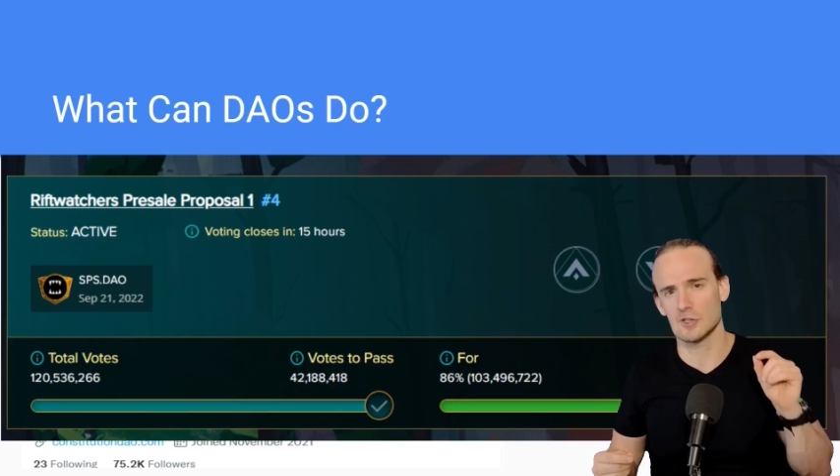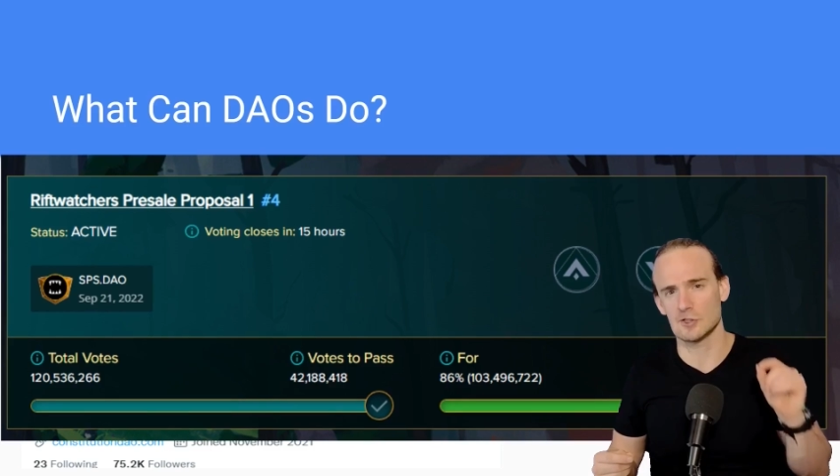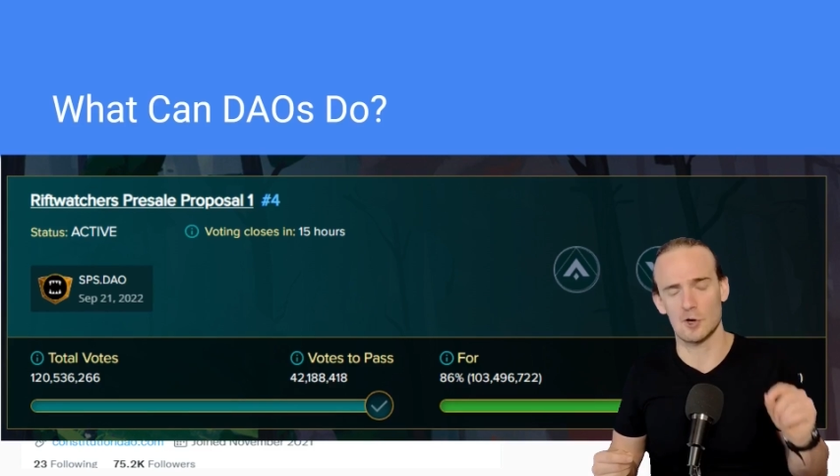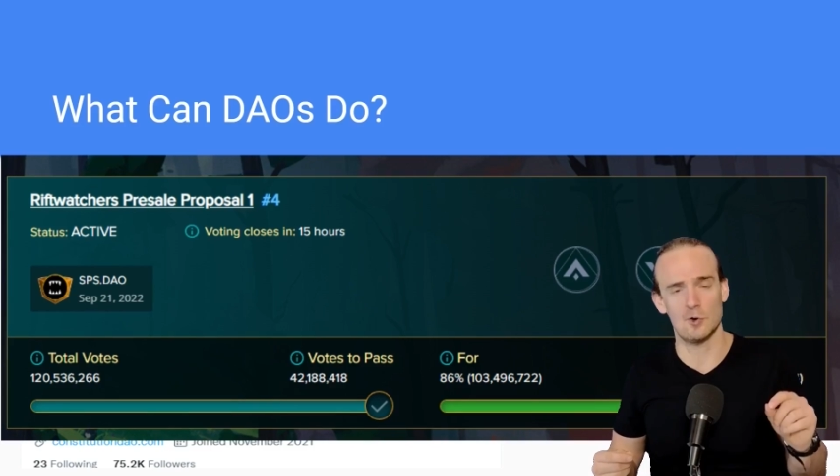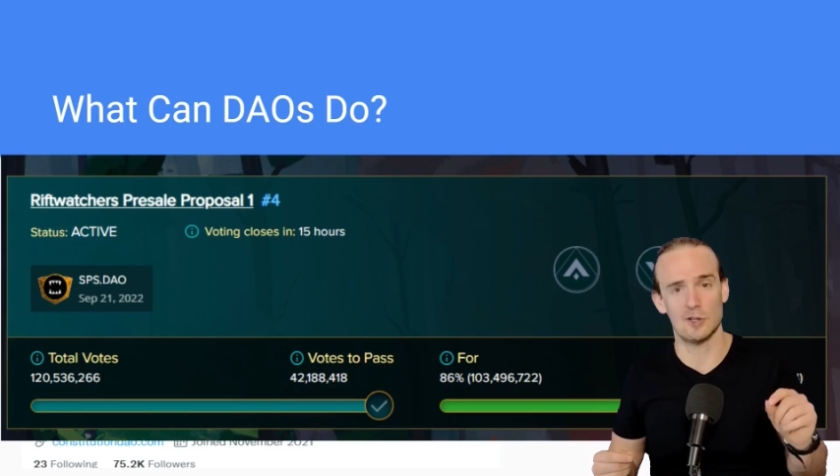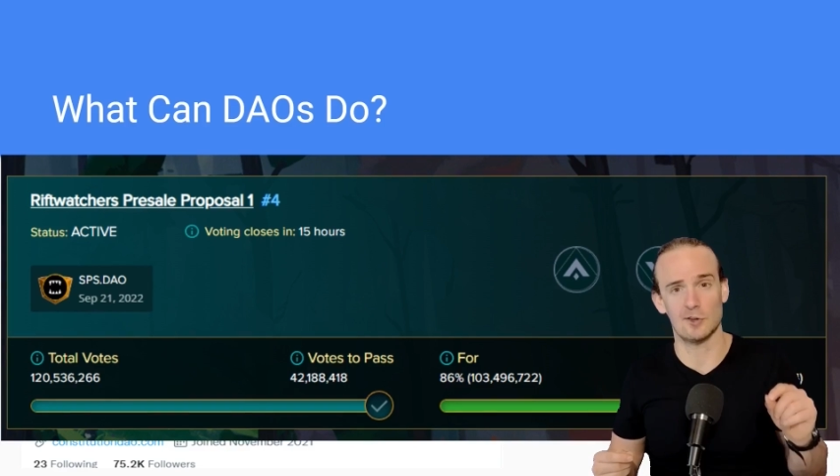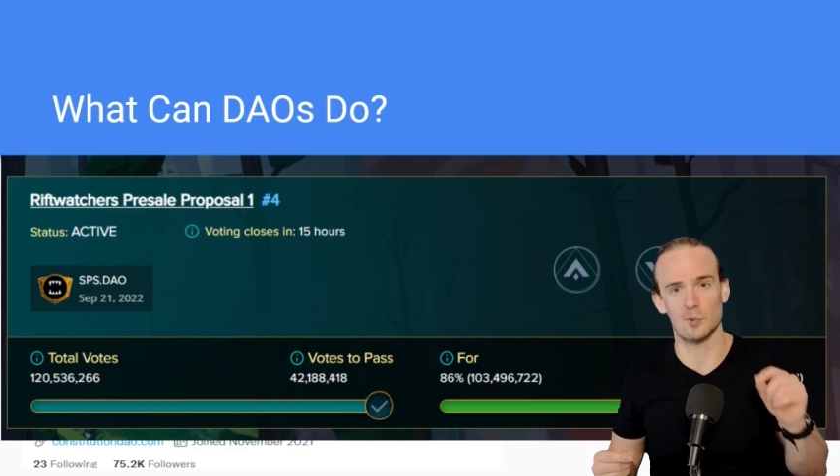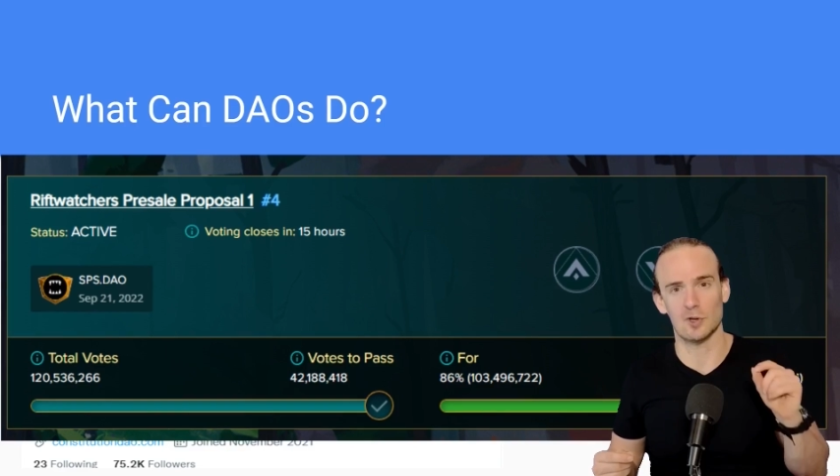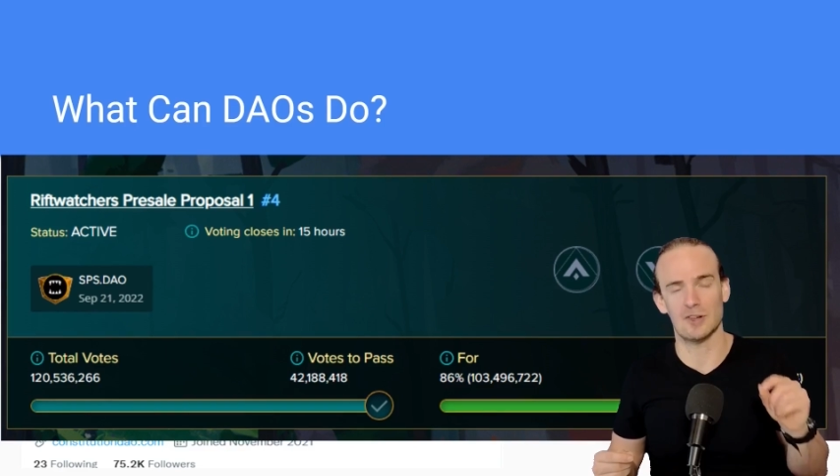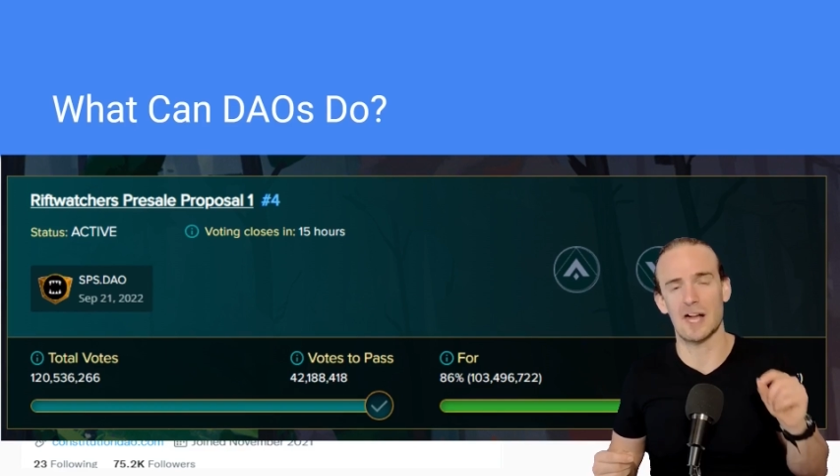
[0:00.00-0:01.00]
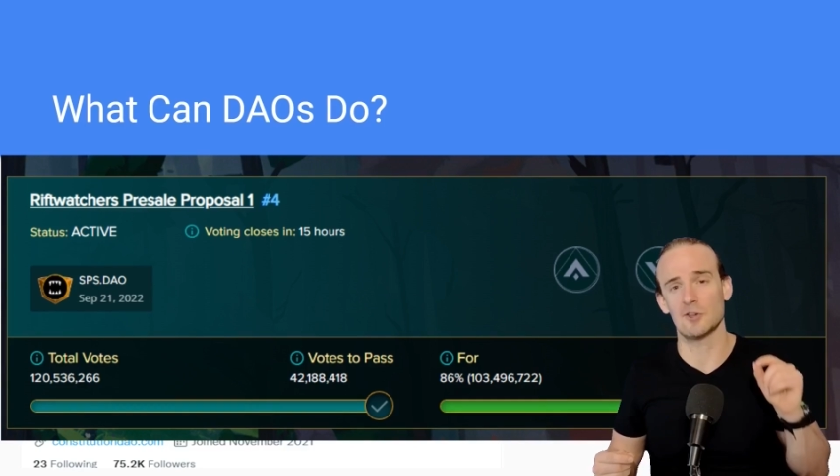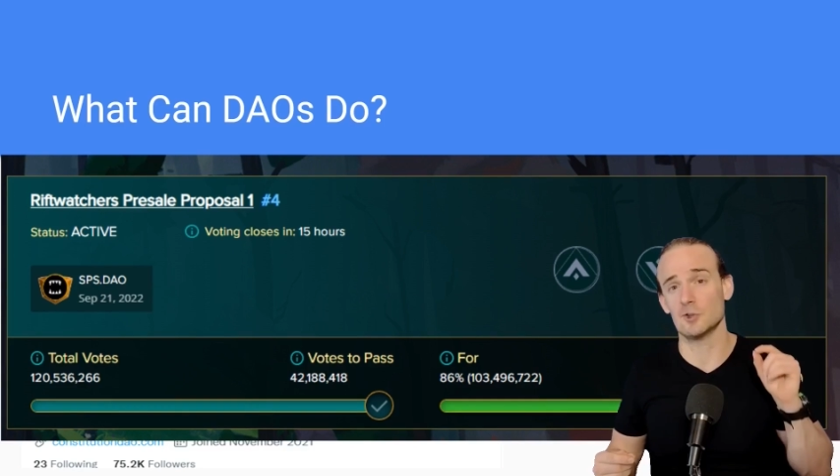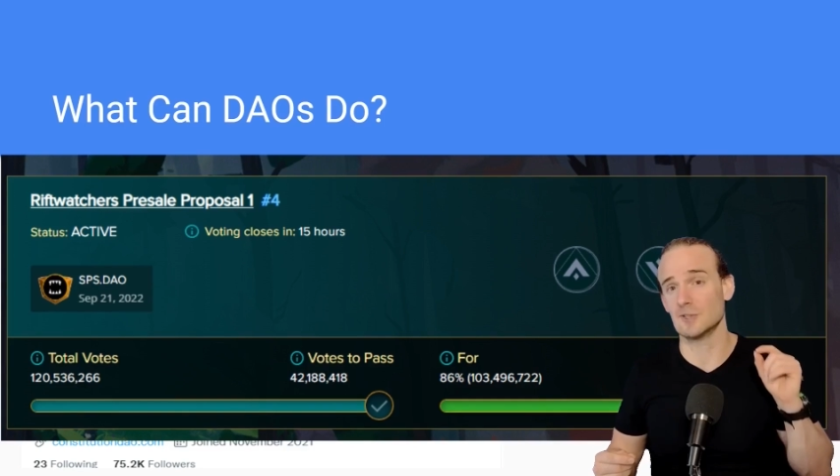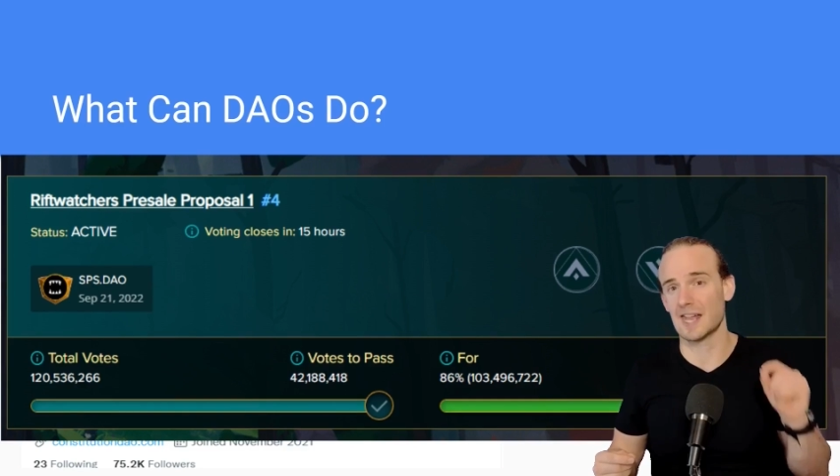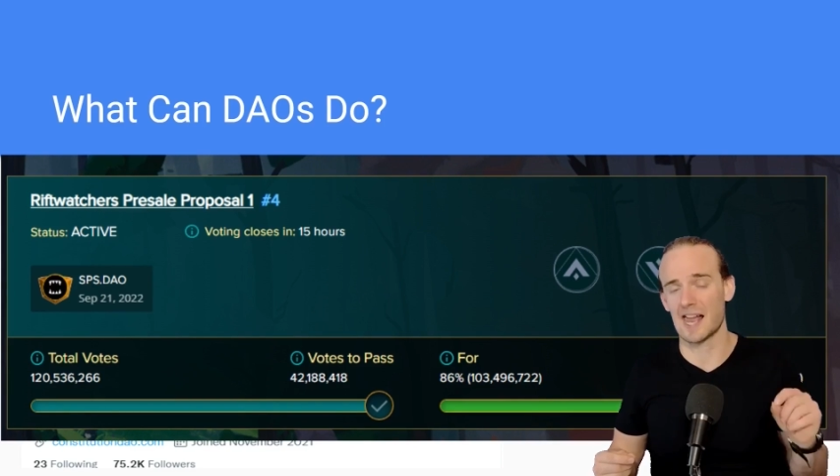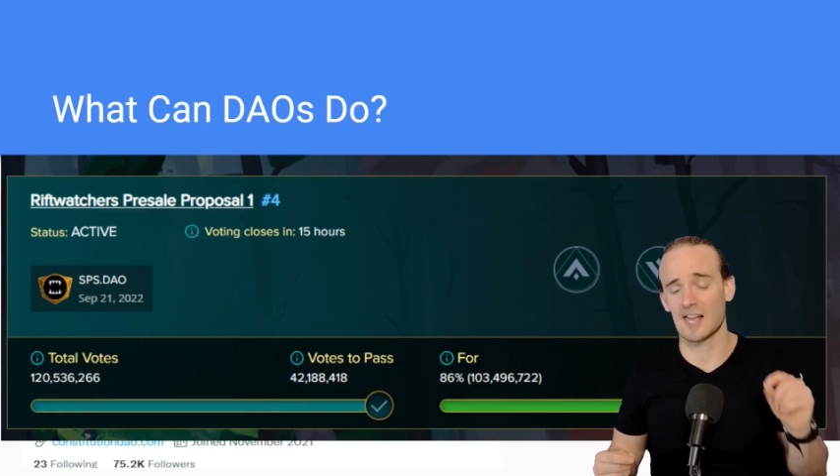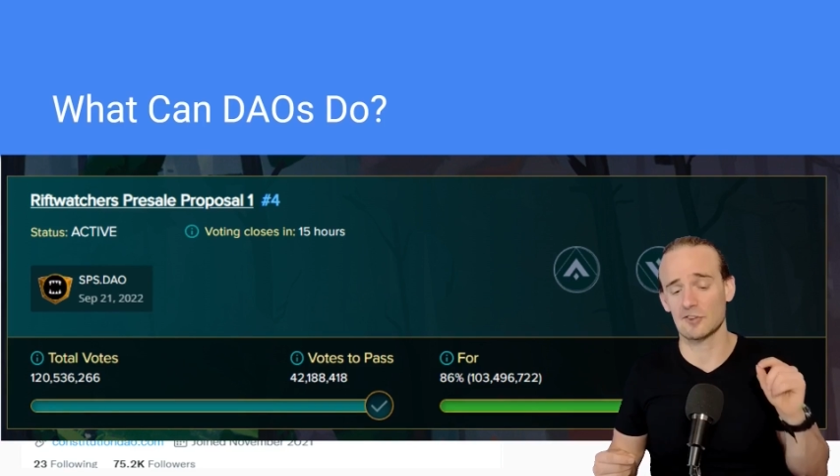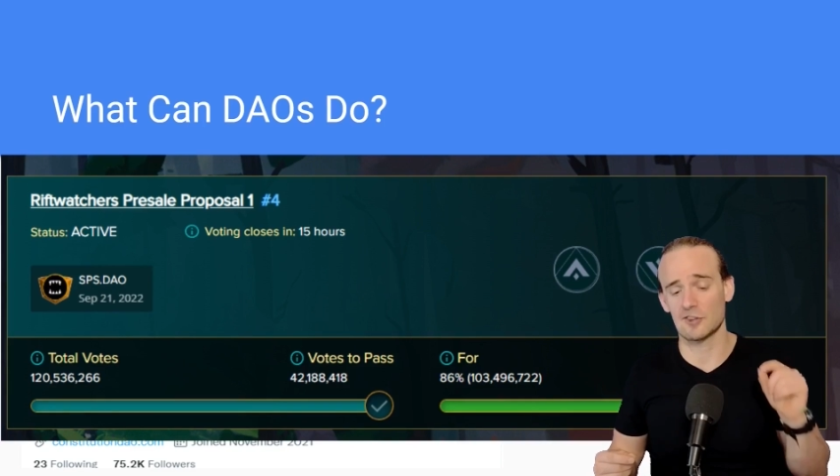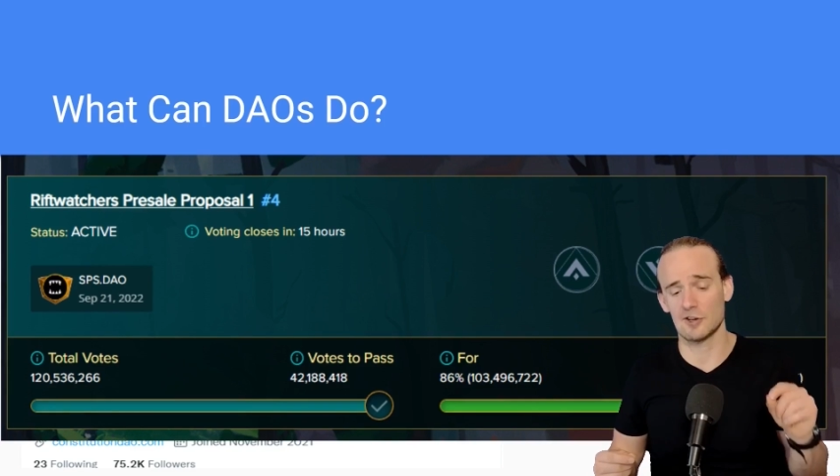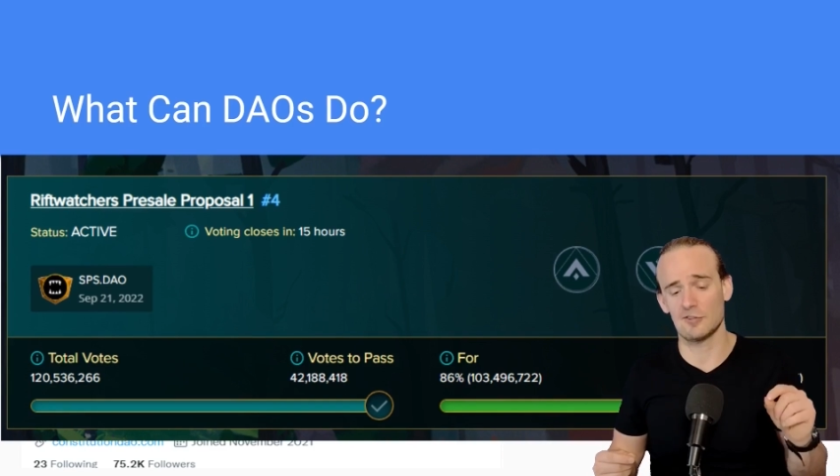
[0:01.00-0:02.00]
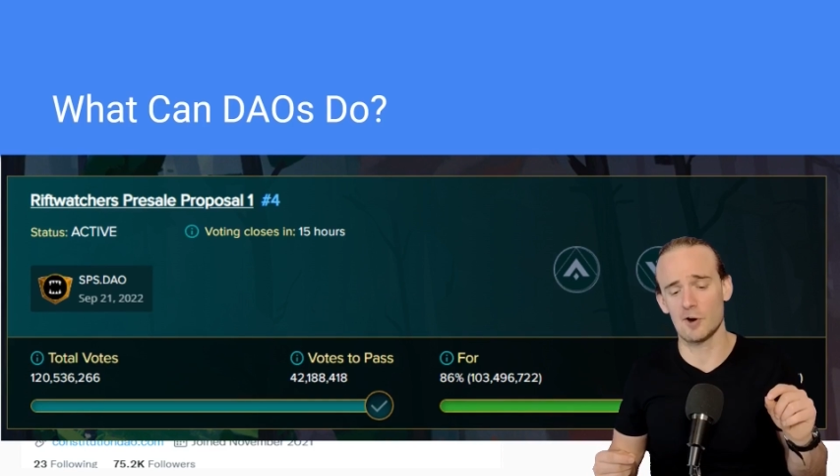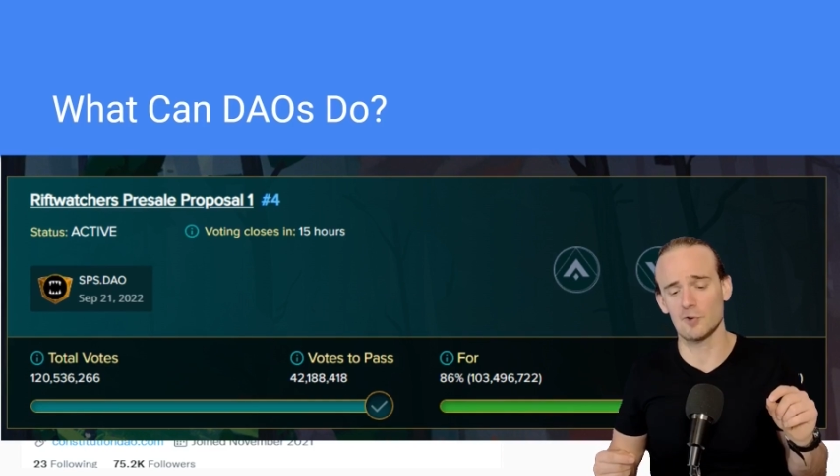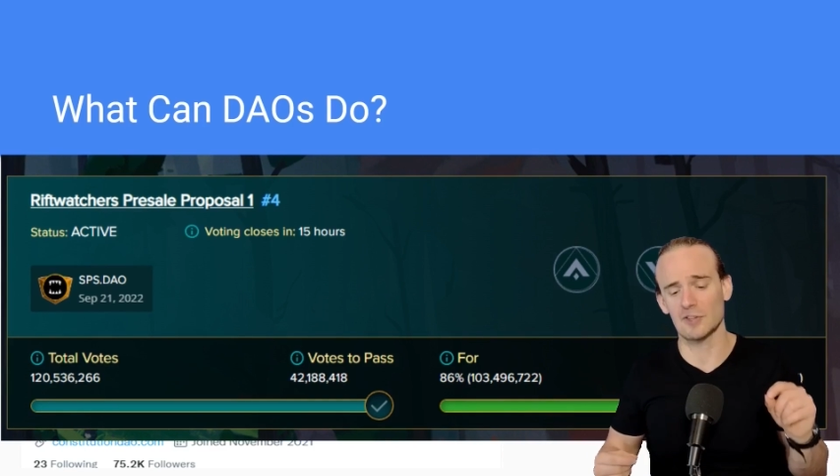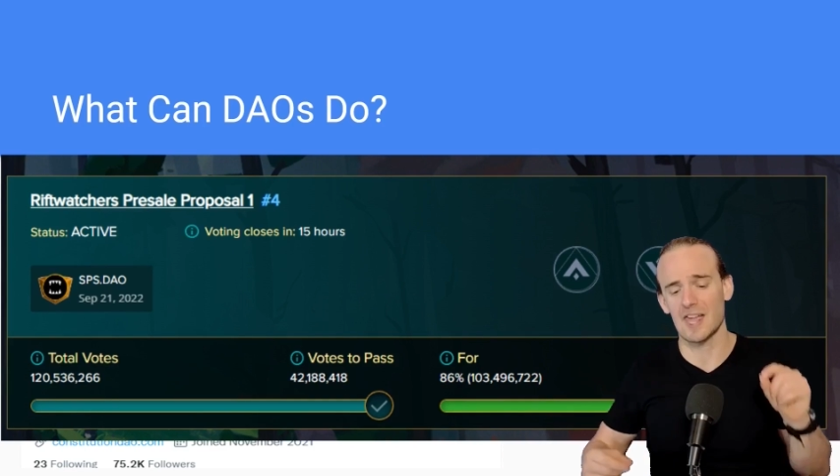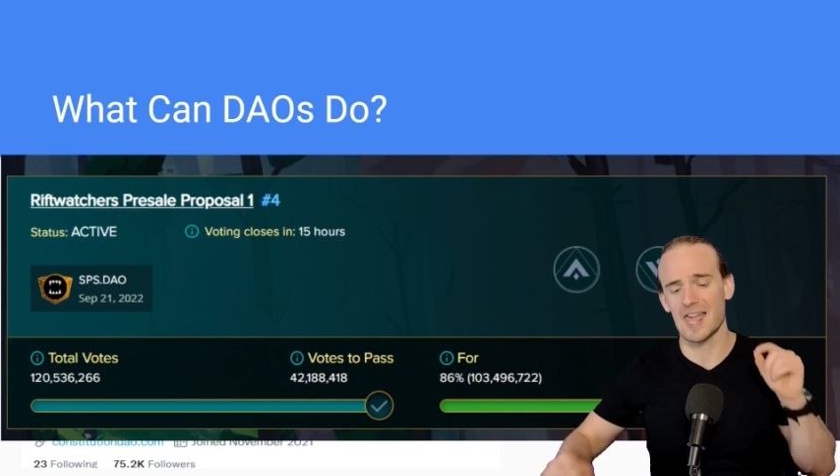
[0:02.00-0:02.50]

tokens, were allowed to cast their votes